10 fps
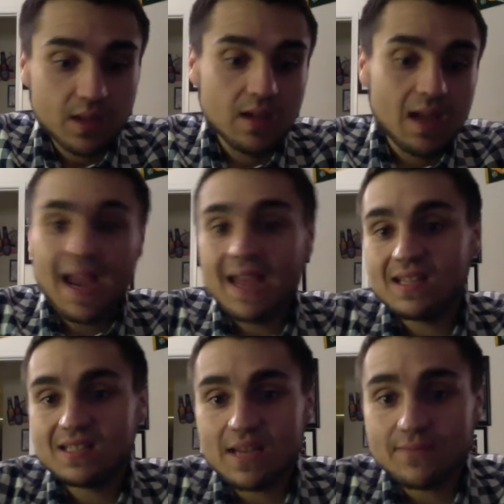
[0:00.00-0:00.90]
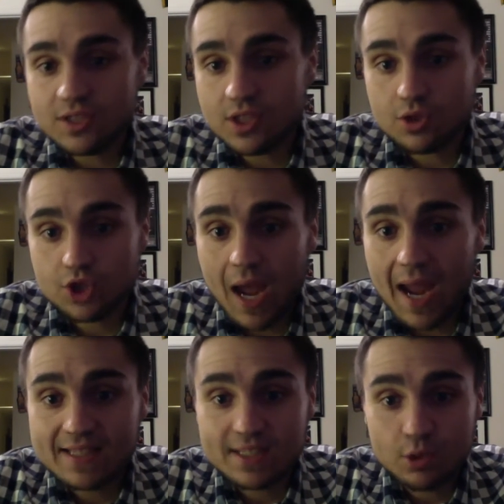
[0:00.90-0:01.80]
And the San Francisco
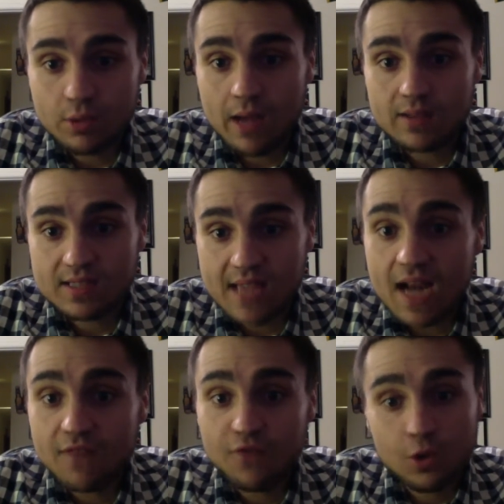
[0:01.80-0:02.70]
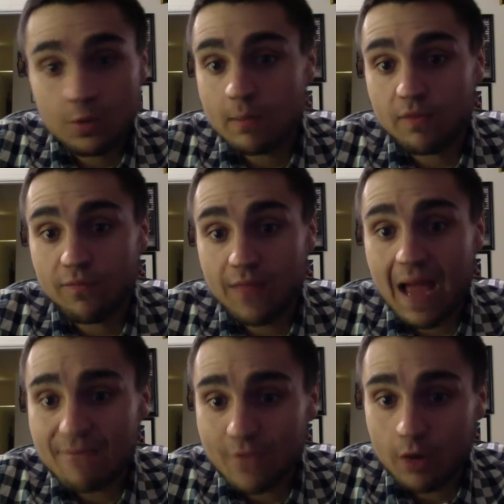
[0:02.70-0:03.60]
Giants in 2010, if you can remember
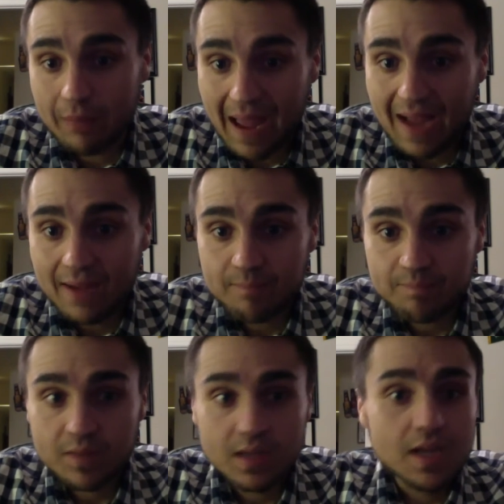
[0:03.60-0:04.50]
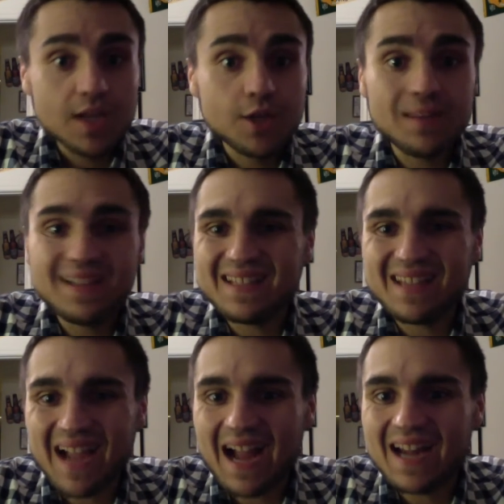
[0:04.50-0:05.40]
that far back, they did
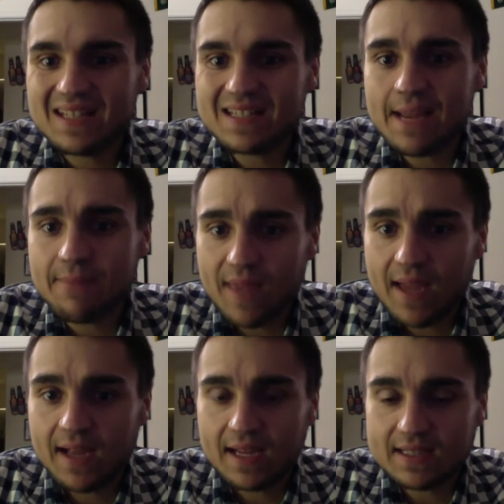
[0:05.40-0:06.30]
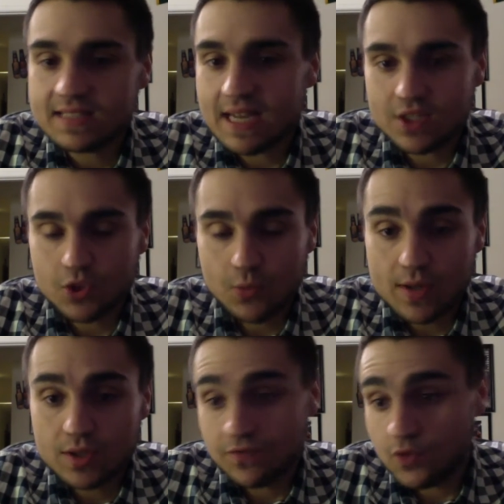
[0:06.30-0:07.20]
the same thing against the Texas
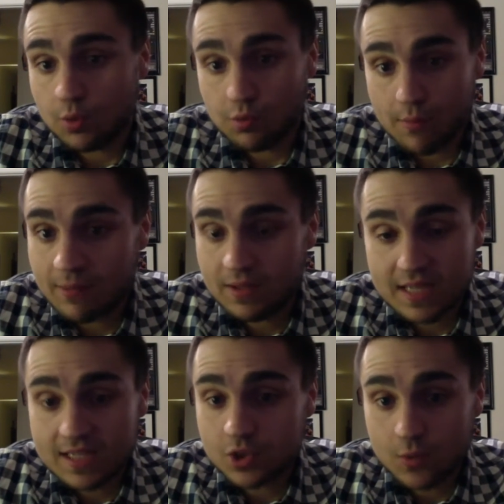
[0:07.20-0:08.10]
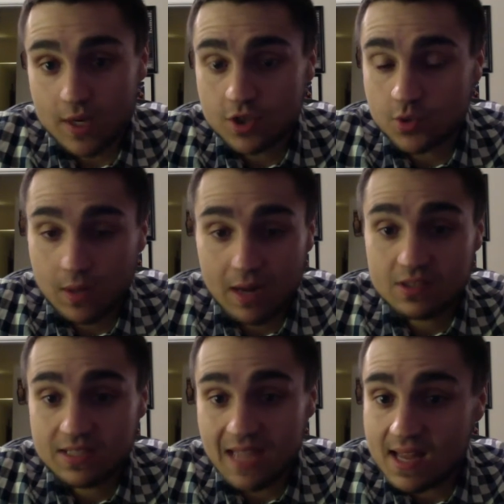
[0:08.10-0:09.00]
Rangers. If you can remember, the Texas Rangers were an
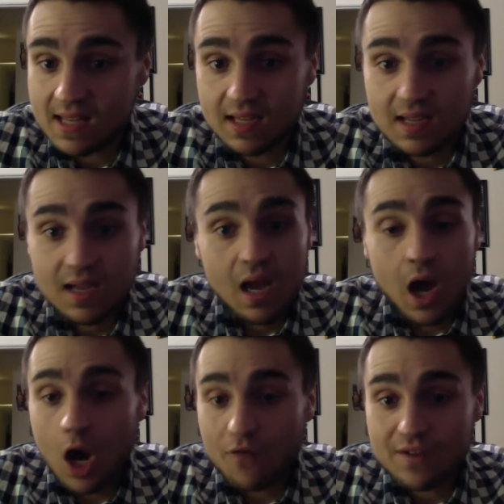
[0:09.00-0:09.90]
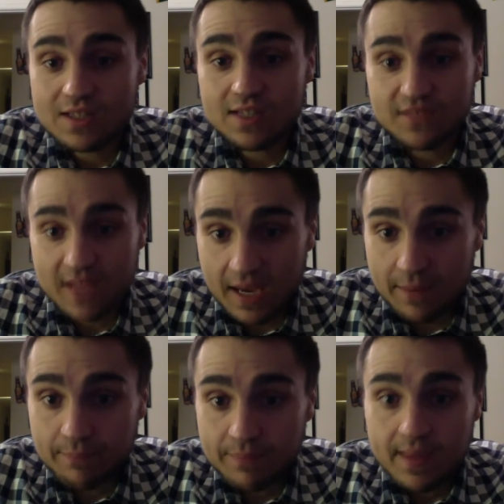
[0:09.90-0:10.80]
outstanding offensive
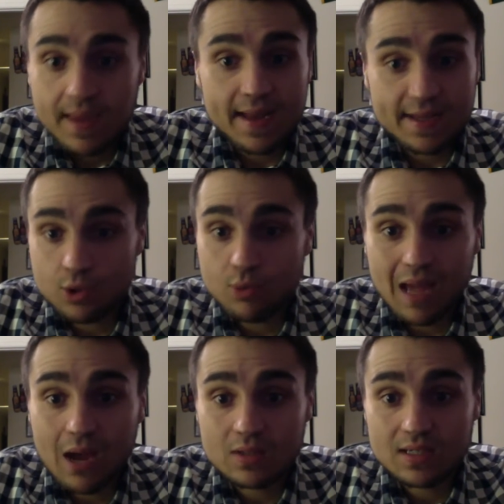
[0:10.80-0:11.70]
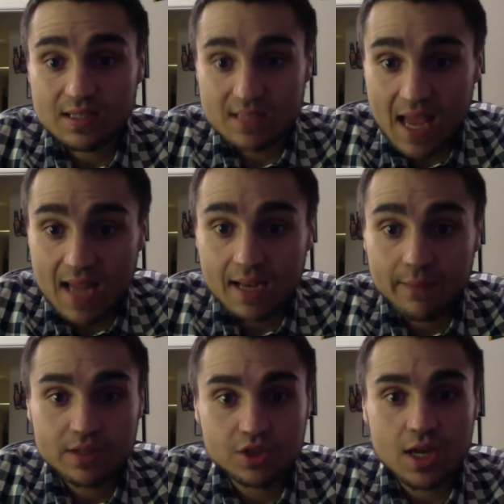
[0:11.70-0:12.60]
team in 2010. I
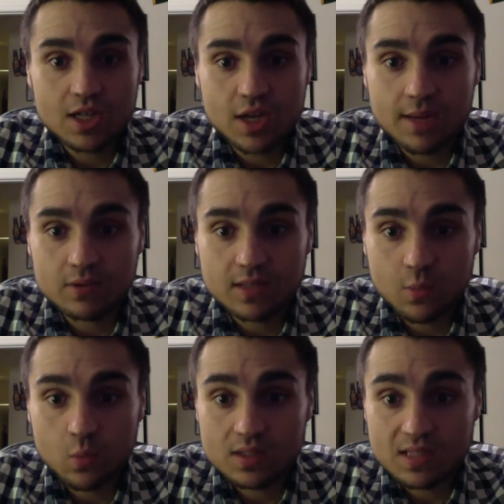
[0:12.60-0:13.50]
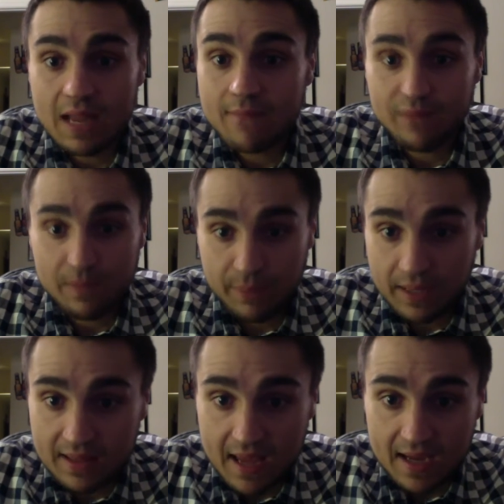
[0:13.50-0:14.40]
mean, Josh Hamilton was the
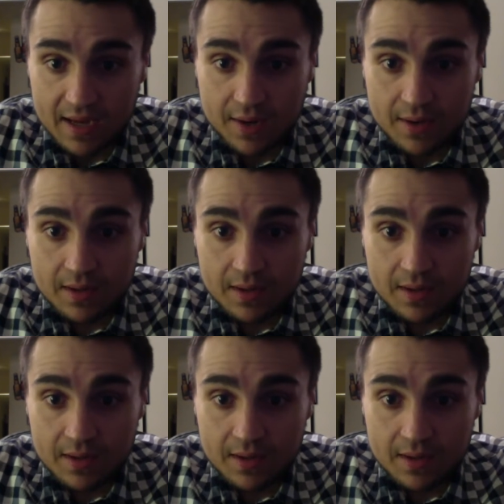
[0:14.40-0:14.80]
MVP that year.